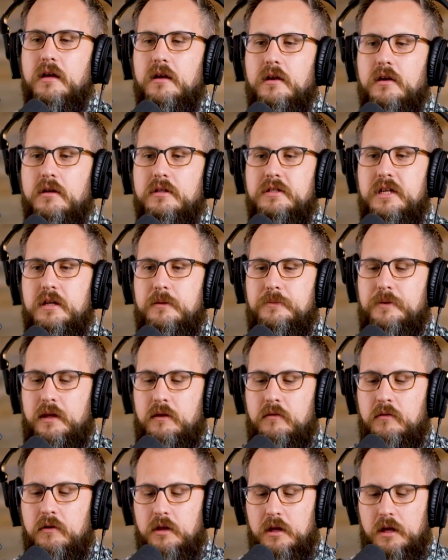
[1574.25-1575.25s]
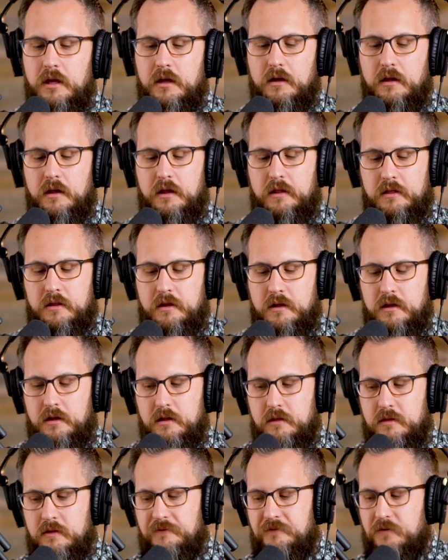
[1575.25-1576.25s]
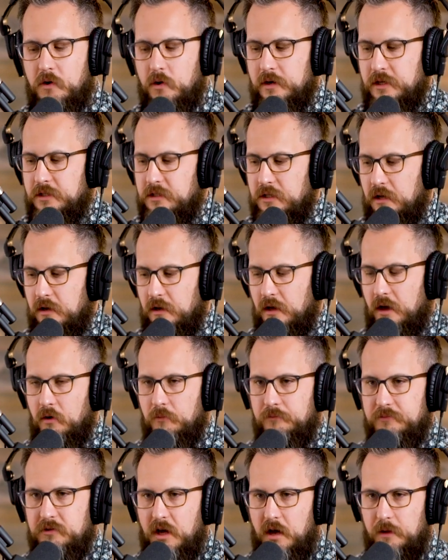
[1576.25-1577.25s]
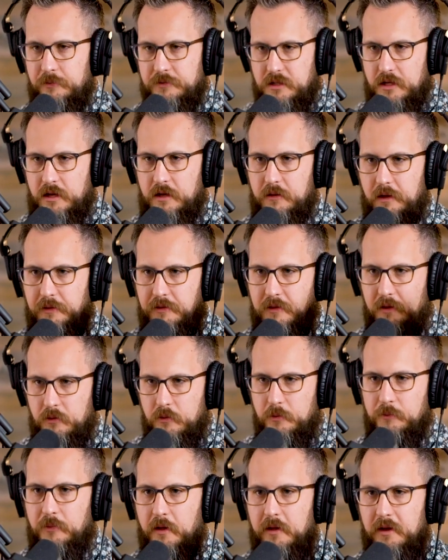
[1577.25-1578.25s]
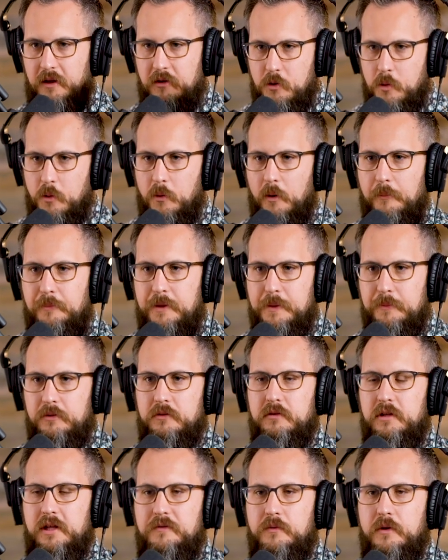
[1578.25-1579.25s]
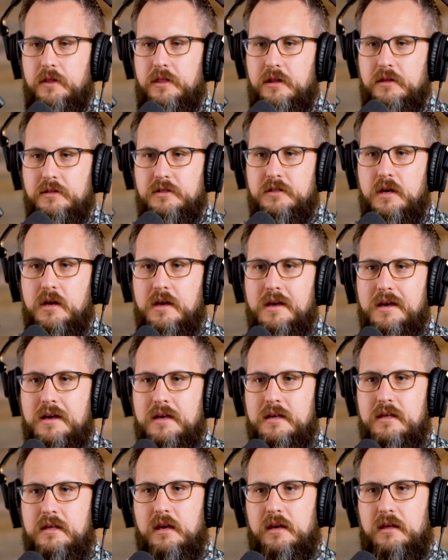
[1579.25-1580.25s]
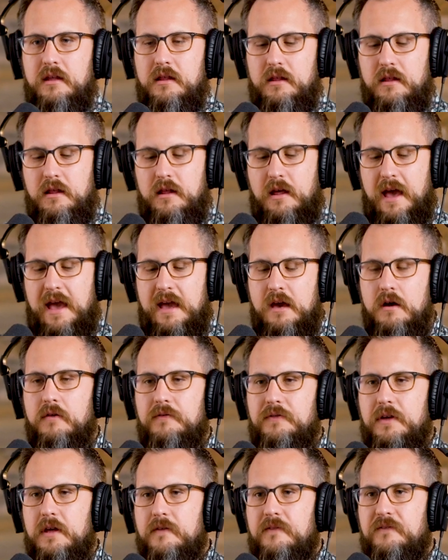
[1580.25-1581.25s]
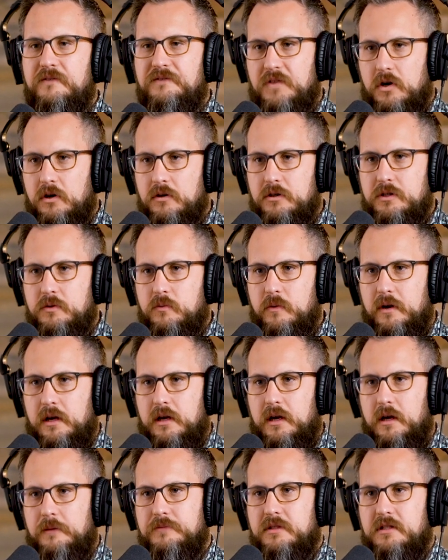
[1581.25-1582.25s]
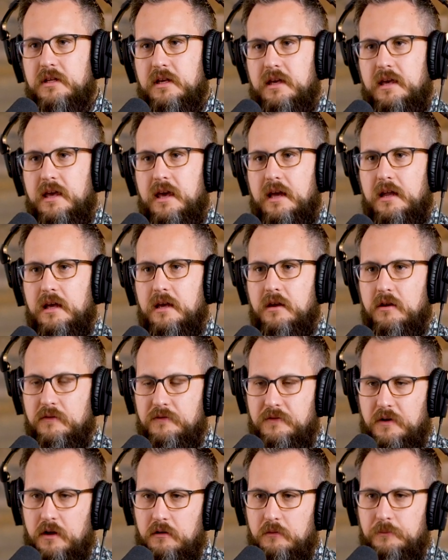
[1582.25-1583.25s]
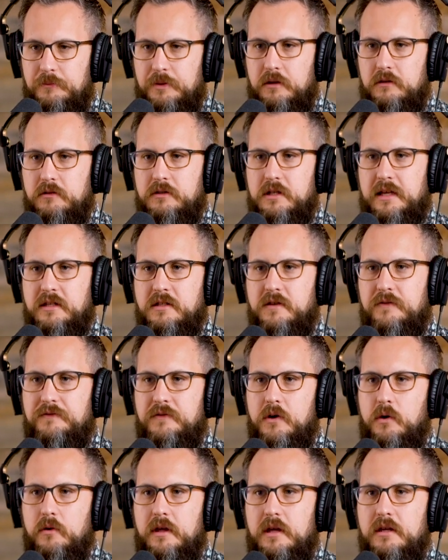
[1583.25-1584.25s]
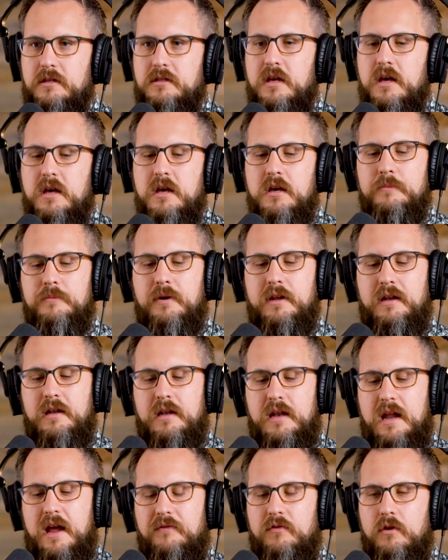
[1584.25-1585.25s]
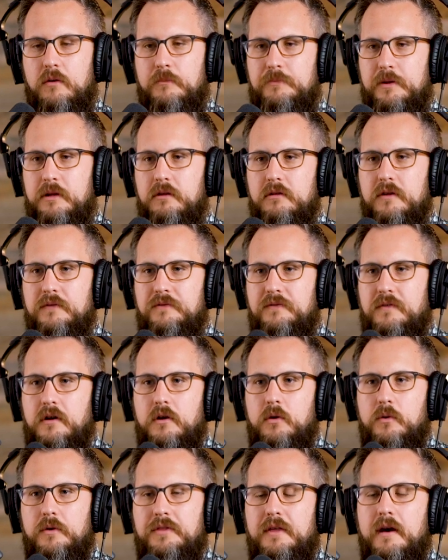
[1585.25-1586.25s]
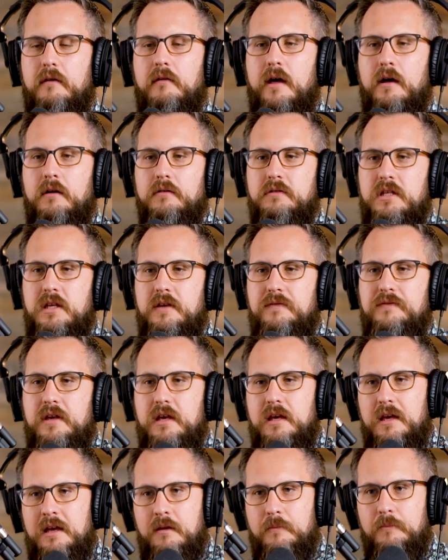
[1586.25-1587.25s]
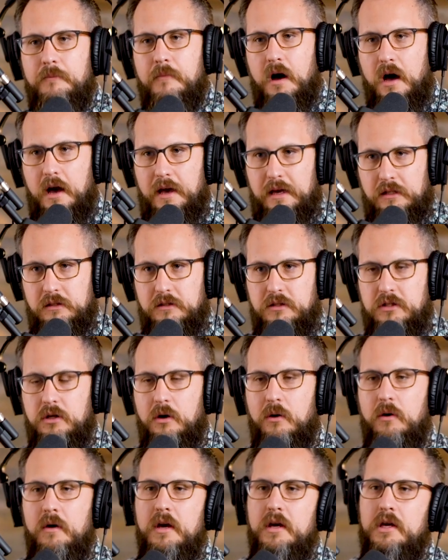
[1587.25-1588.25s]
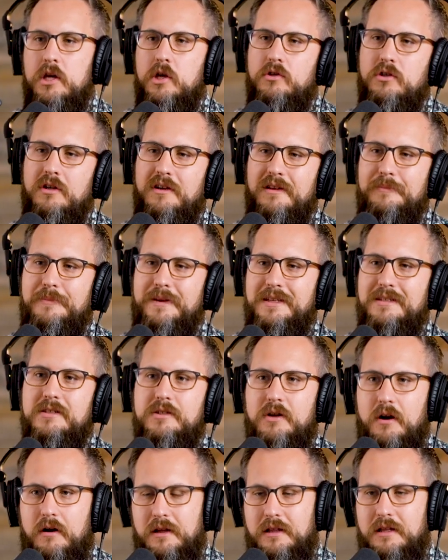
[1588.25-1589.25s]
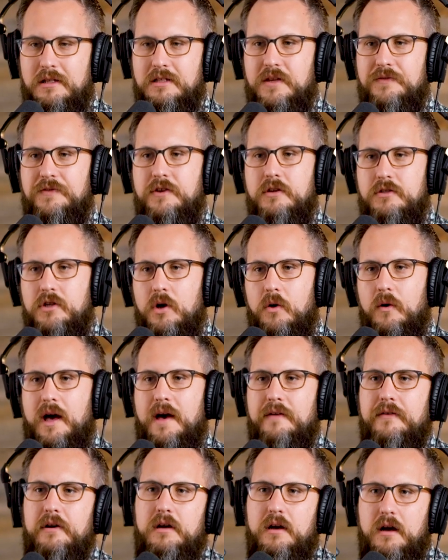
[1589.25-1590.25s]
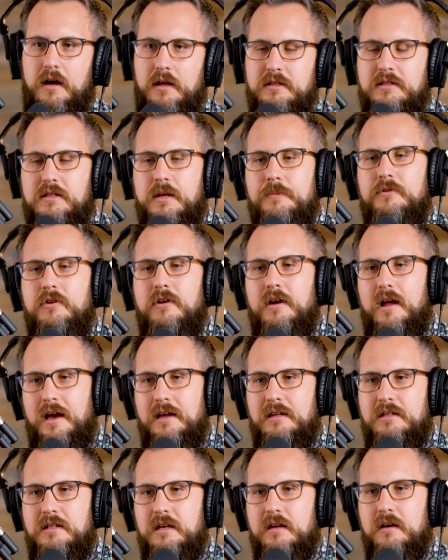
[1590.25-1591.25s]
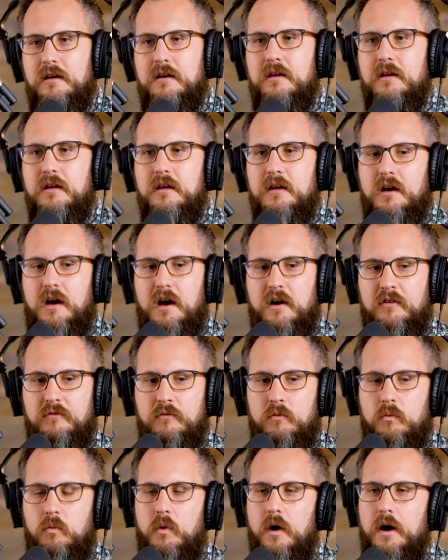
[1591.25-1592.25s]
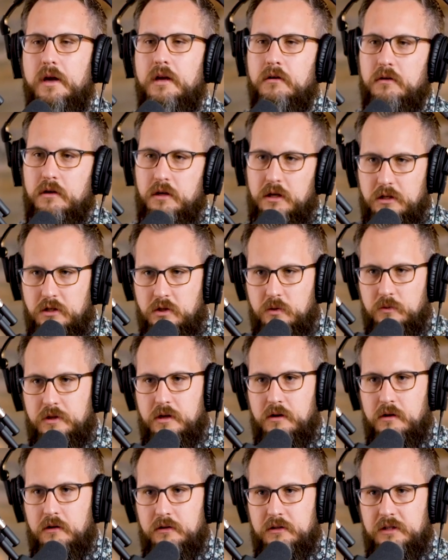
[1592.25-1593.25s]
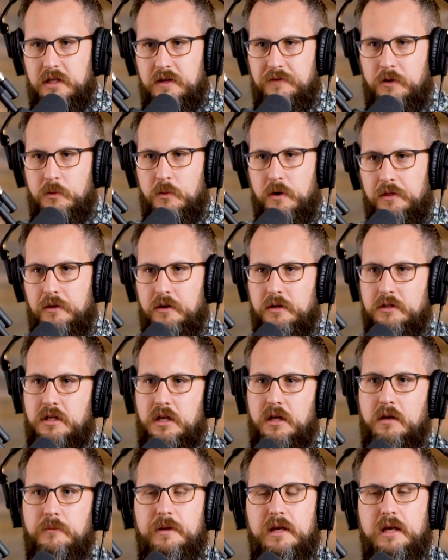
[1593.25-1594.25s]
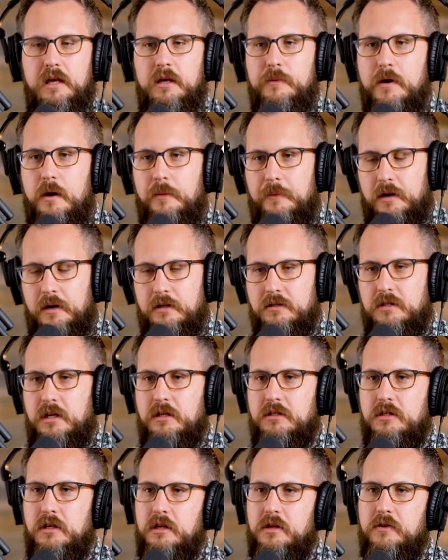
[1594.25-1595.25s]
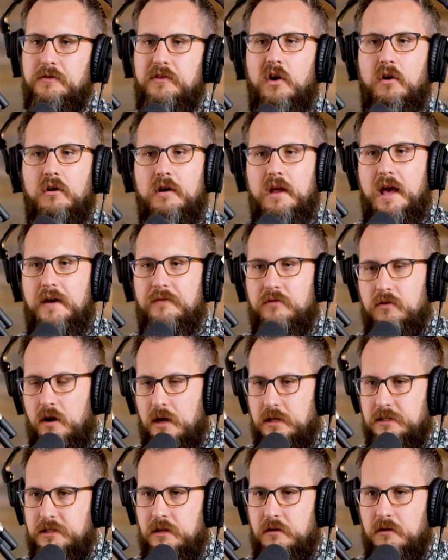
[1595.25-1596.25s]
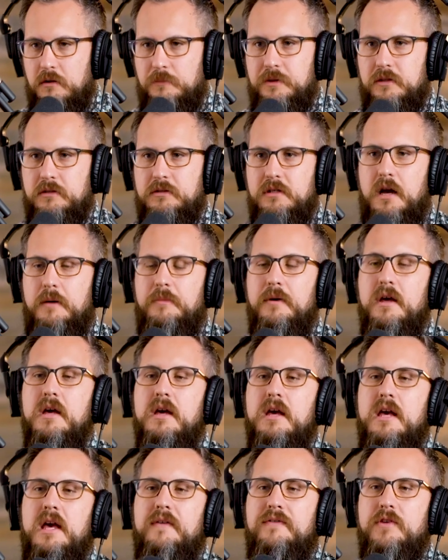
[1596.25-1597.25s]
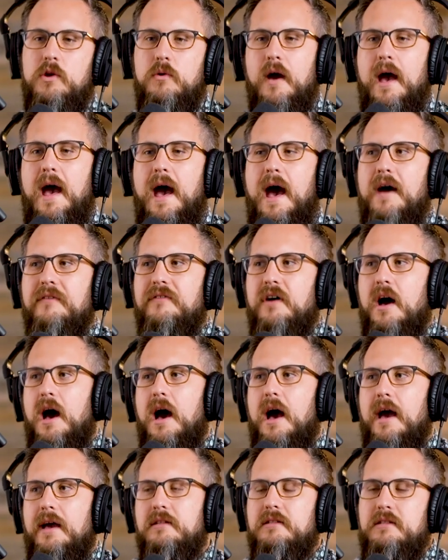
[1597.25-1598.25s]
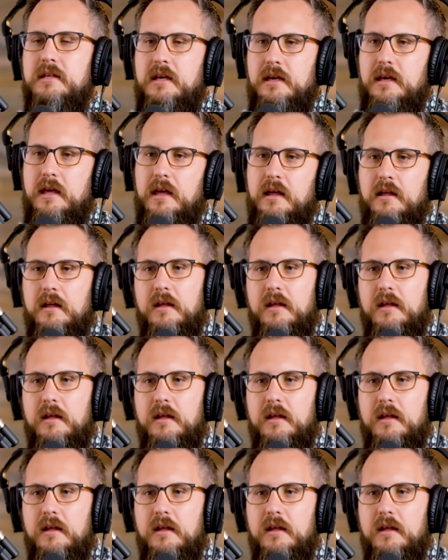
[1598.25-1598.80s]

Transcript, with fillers: good tidbit and really the the focus that I hope Thomas and I I think we probably agree we want people to leave with is you AOV first when it comes to getting your funnel built as a focus, but never build a funnel without LTV in mind. Yeah. So you shouldn't even be starting this if you don't have a concept or an idea of what you're going to do with your LTV, whether it's going to be email monetization, if you already have cross selling built up, if you have a high ticket